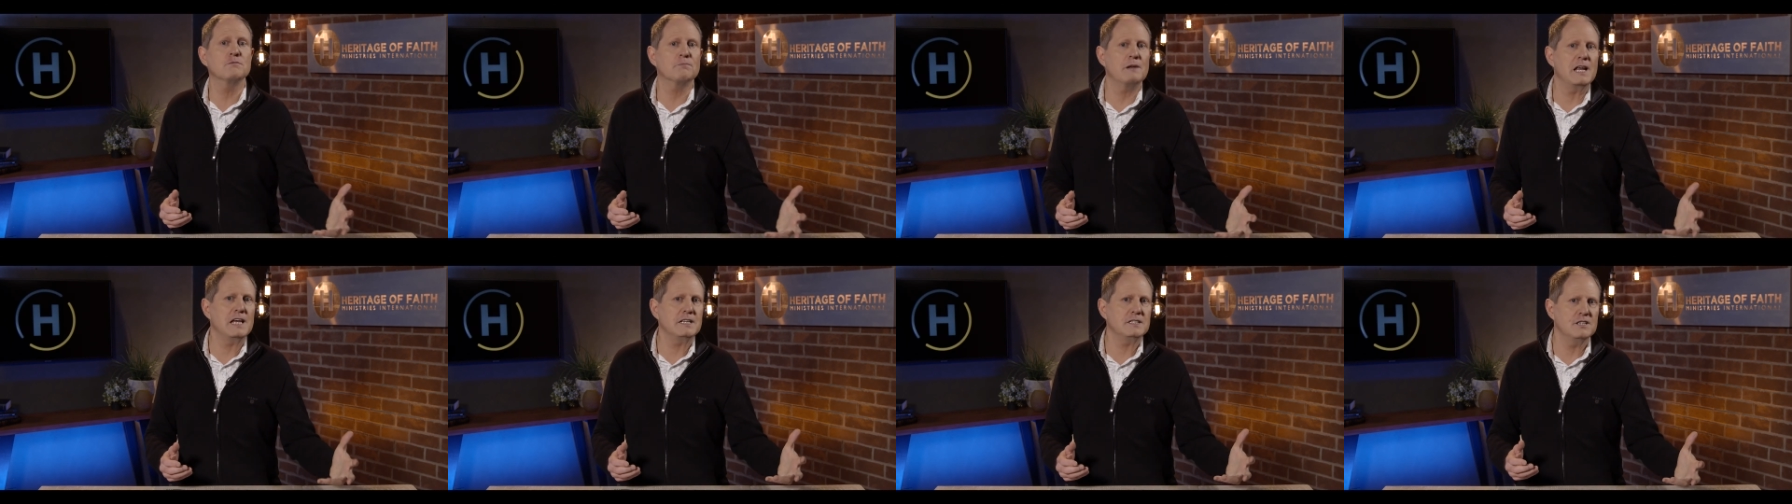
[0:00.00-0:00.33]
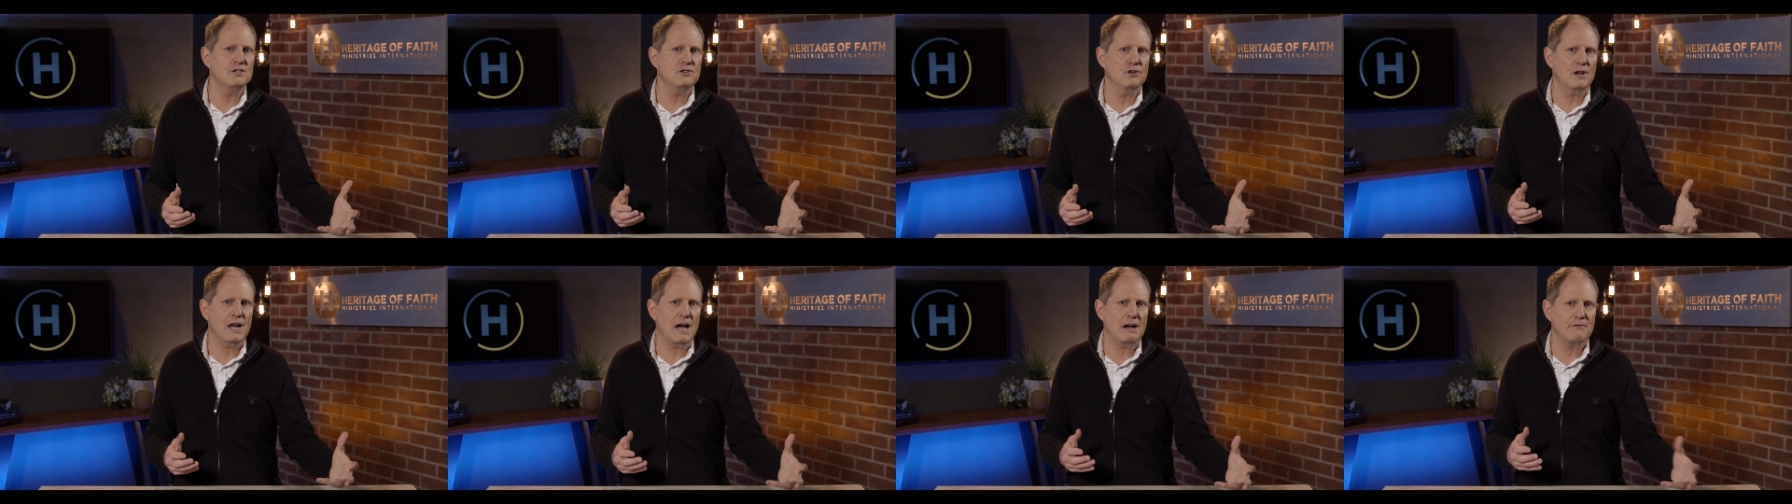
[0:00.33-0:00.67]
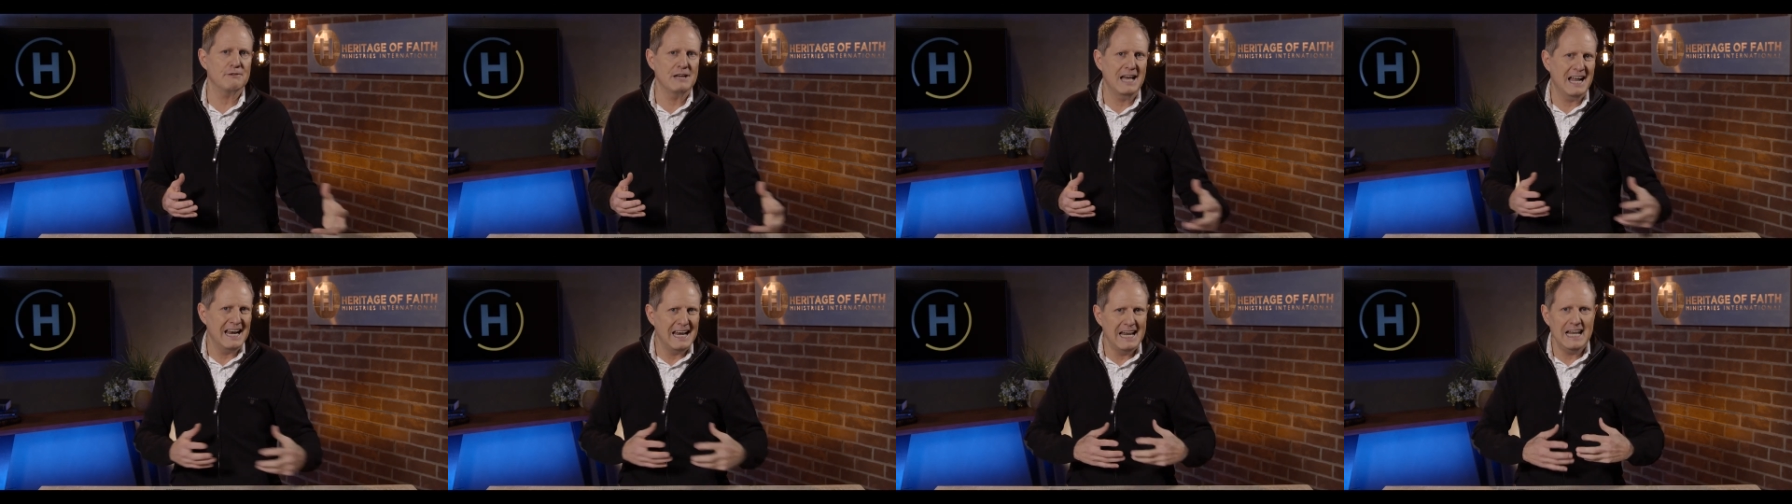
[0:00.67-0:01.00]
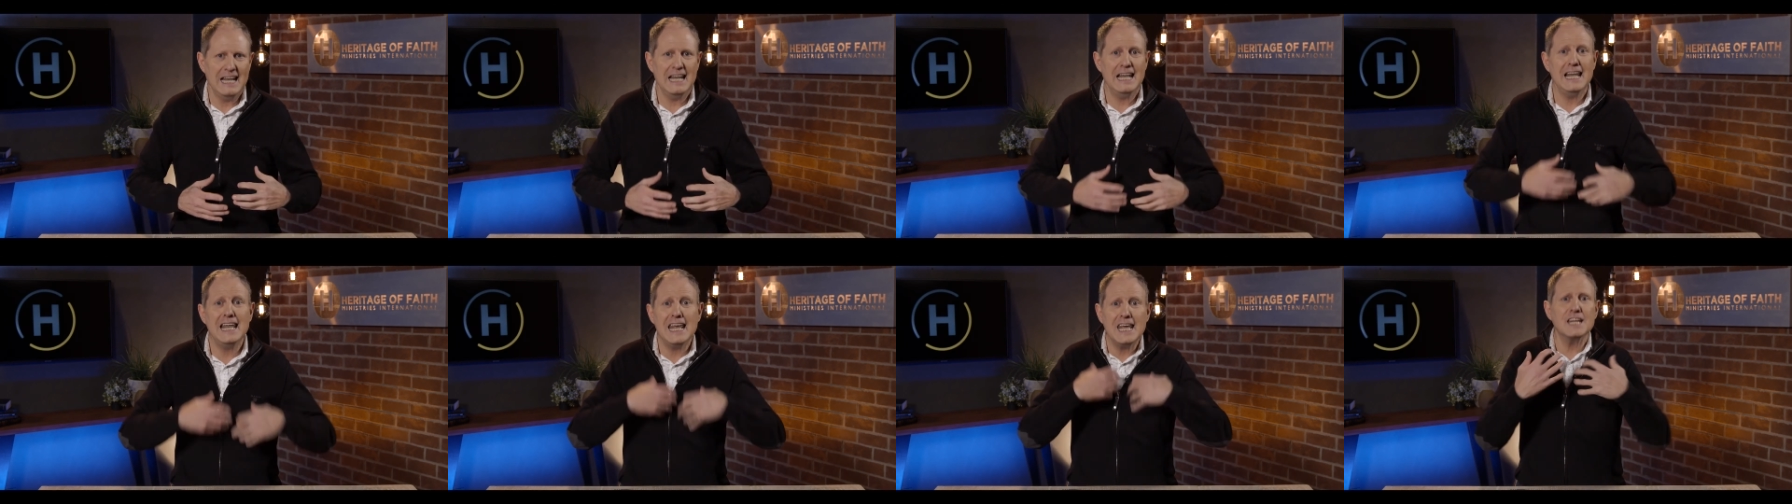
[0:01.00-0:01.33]
place in your life.
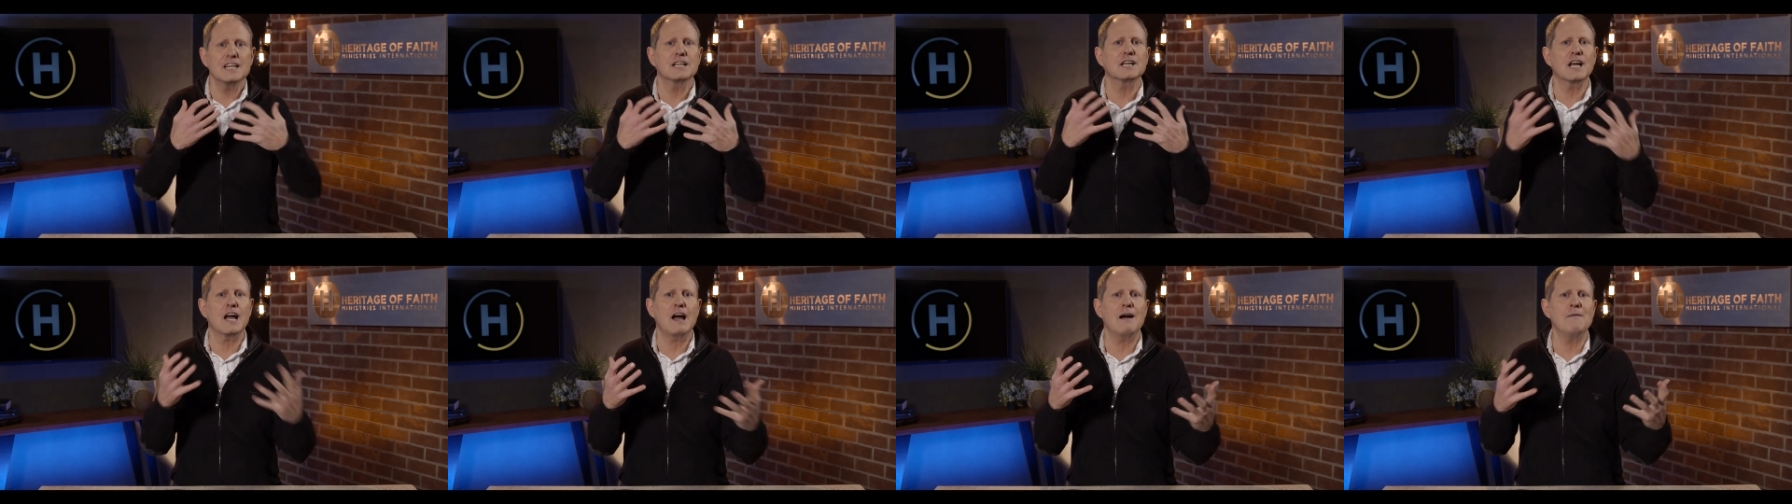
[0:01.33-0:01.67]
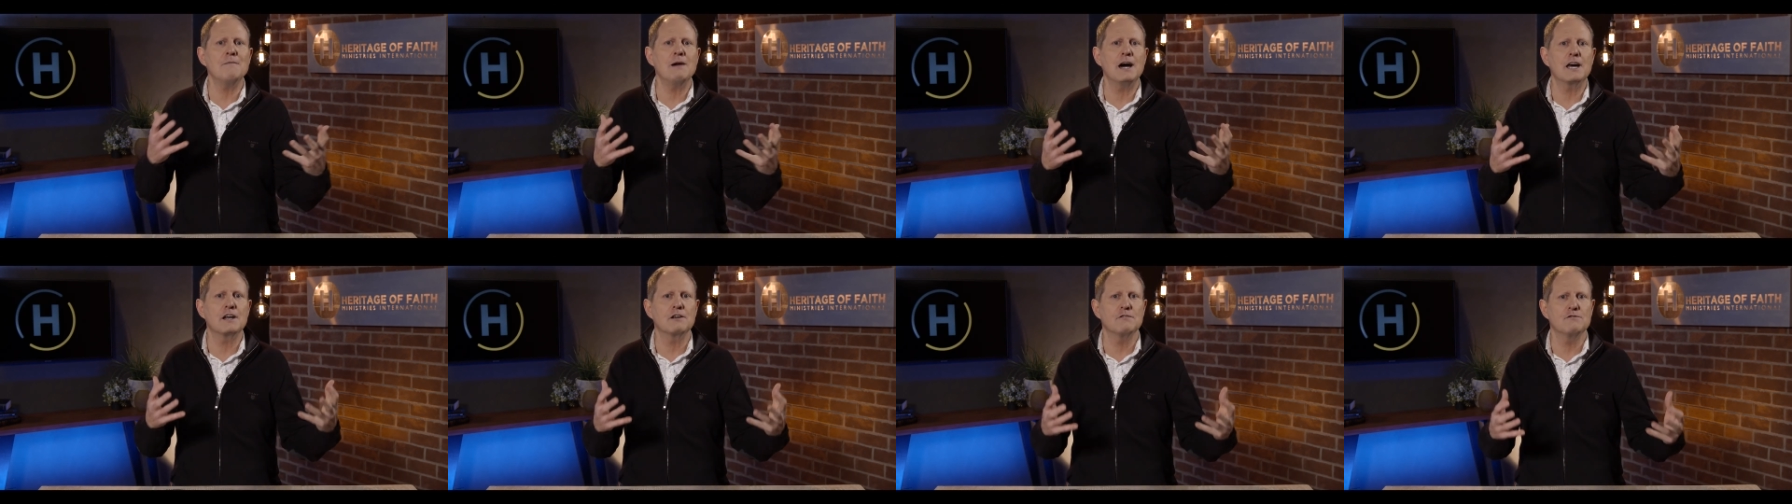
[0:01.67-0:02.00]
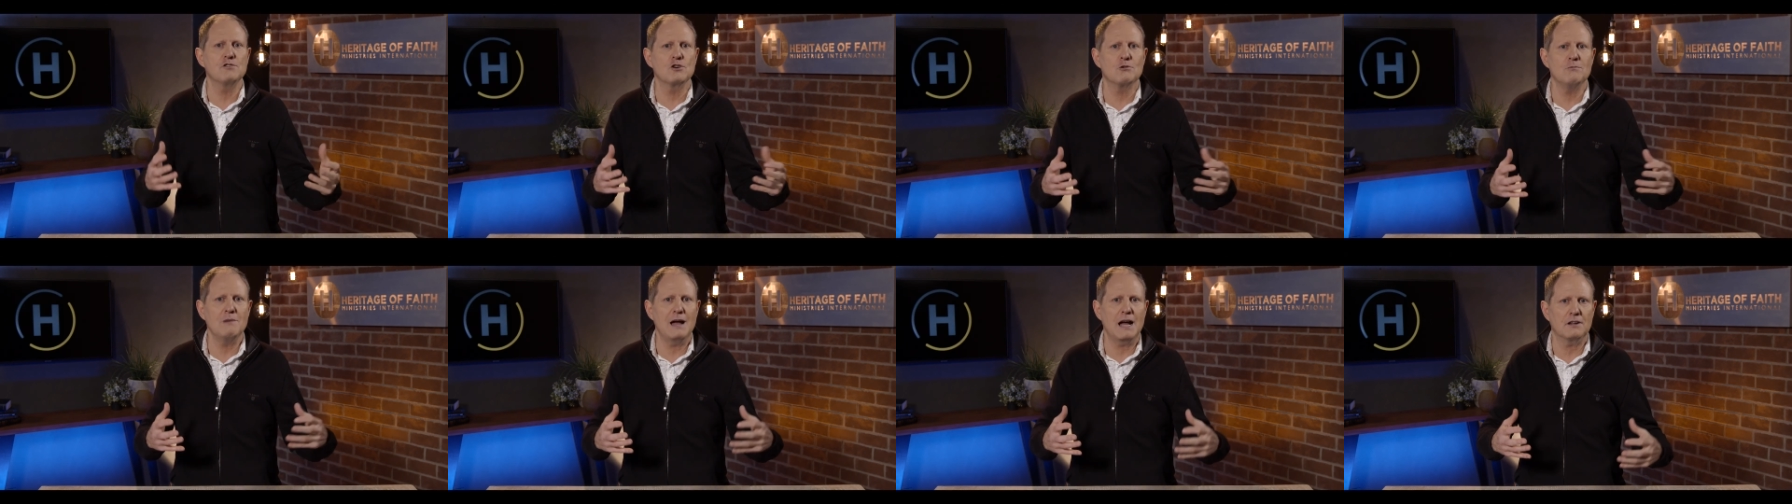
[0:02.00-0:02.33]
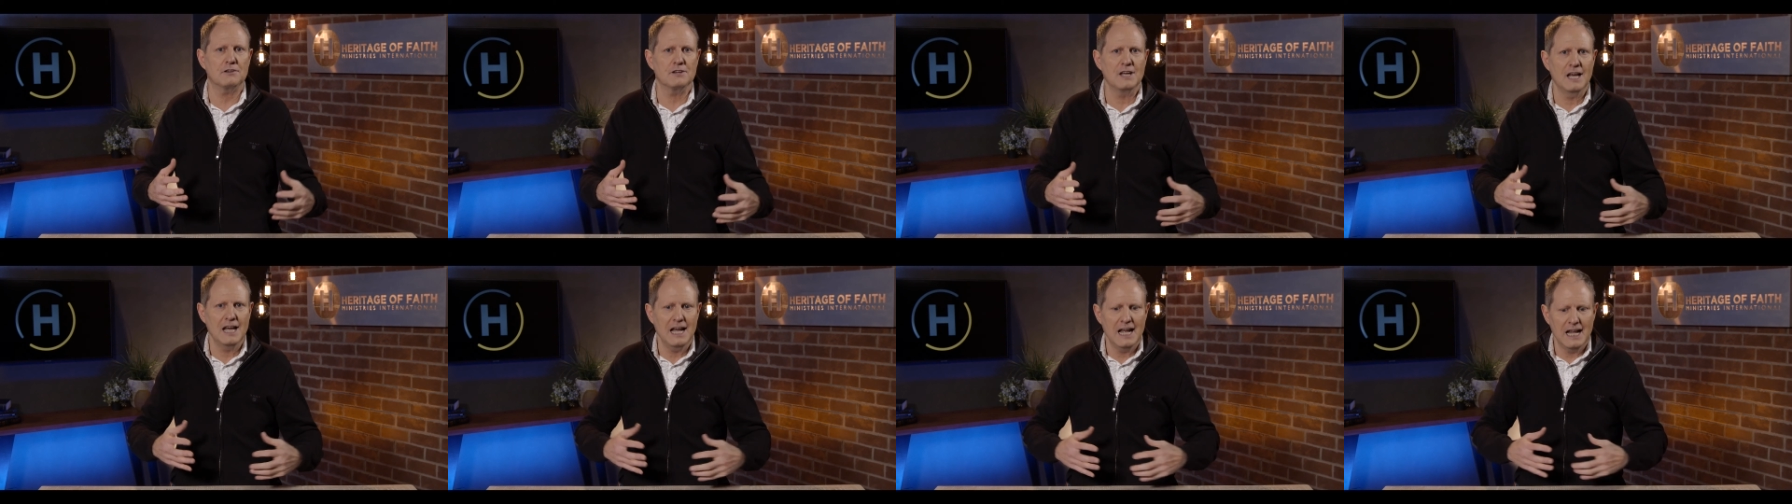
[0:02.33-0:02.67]
Let it come out of your mouth.